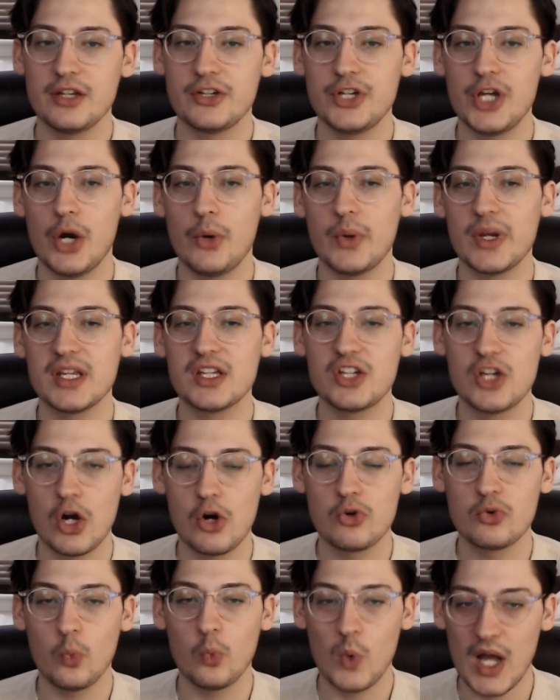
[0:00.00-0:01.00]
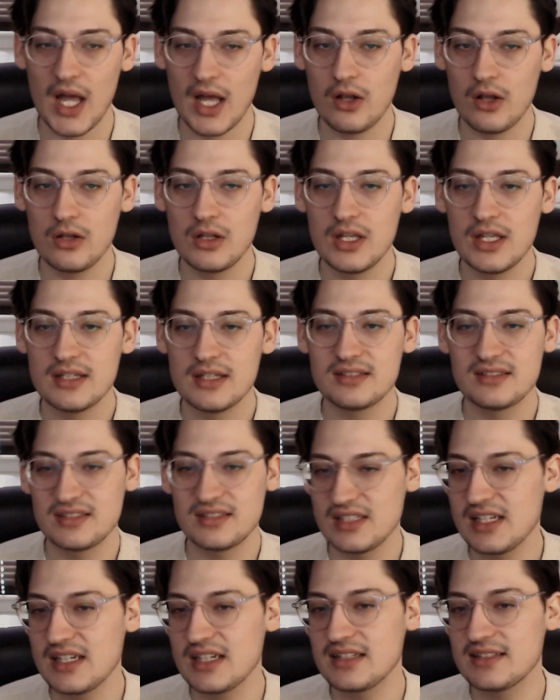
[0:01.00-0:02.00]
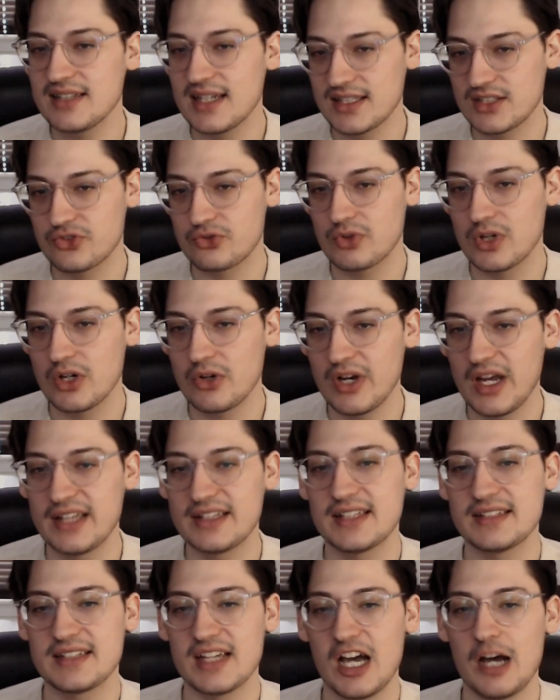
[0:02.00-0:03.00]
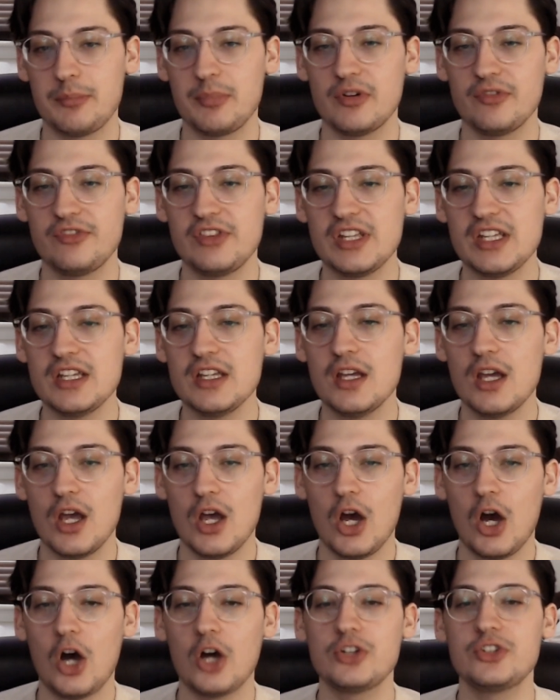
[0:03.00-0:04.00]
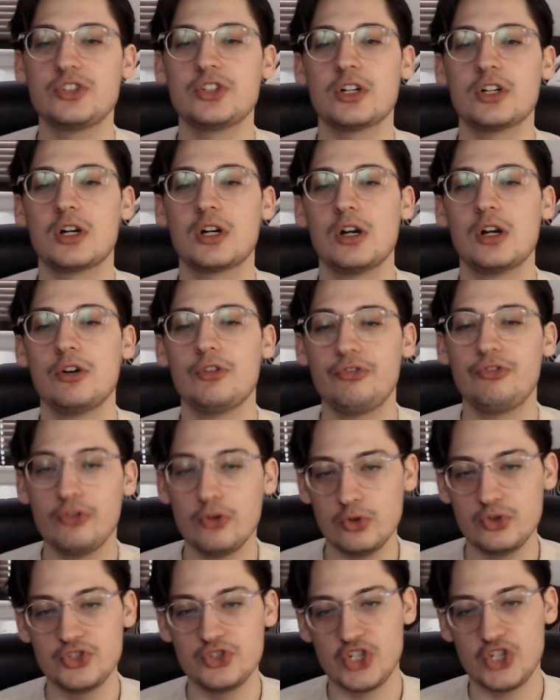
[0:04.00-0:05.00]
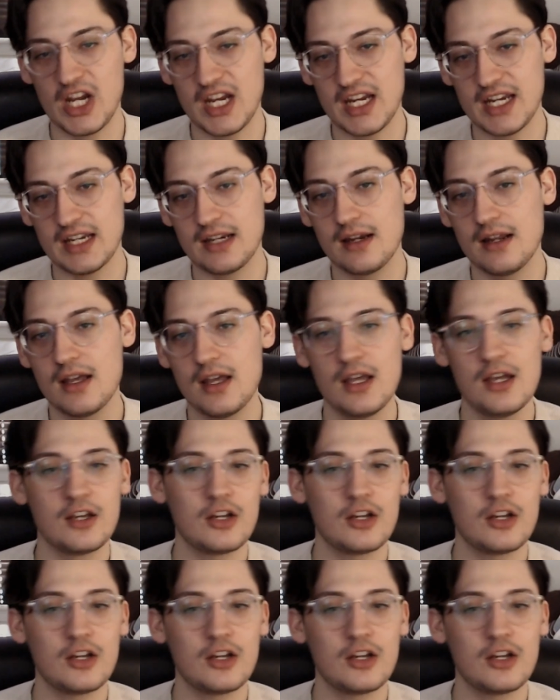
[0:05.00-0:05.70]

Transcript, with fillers: knowing Gon well seeing Netero at the top of the hunter food chain,